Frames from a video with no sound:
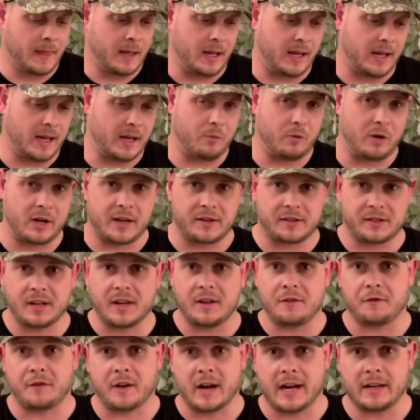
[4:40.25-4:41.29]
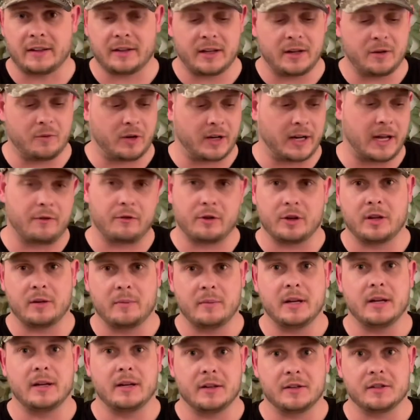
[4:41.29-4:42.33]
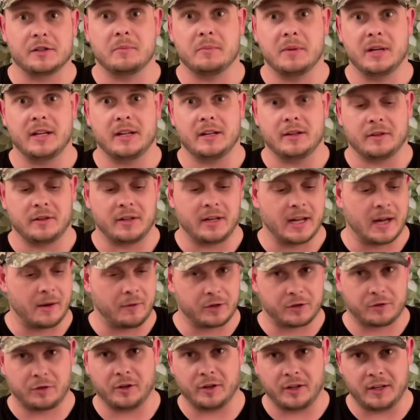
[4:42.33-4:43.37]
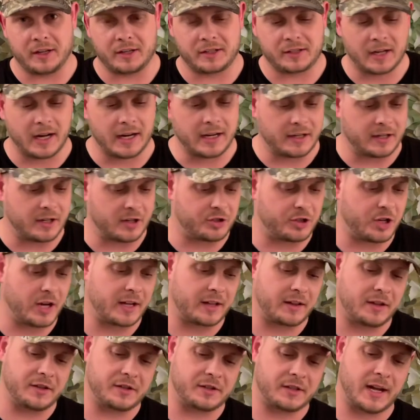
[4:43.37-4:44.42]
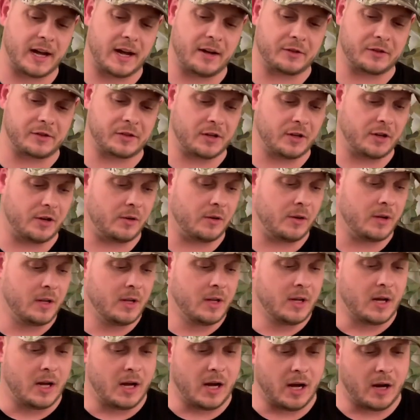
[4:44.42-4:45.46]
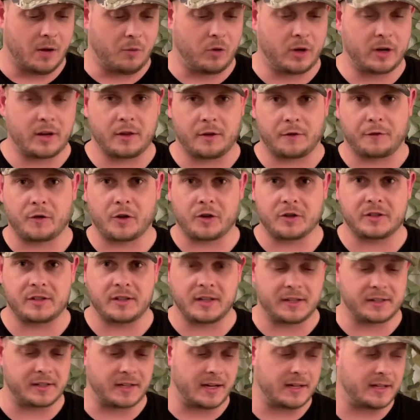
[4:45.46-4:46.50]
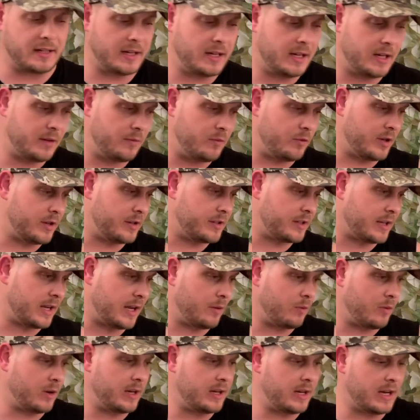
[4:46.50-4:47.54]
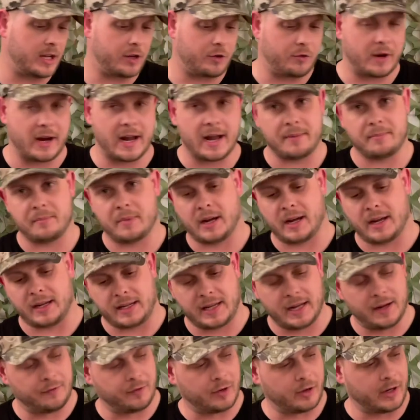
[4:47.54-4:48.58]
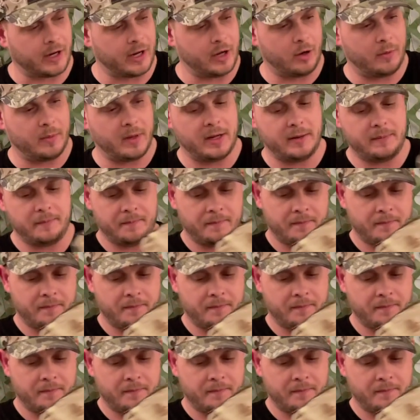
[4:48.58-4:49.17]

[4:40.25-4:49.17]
And when I say finally, what I really mean is immediately. I was really excited to check this out. So one of the first things I did was I went and I grabbed my Kevlar helmet.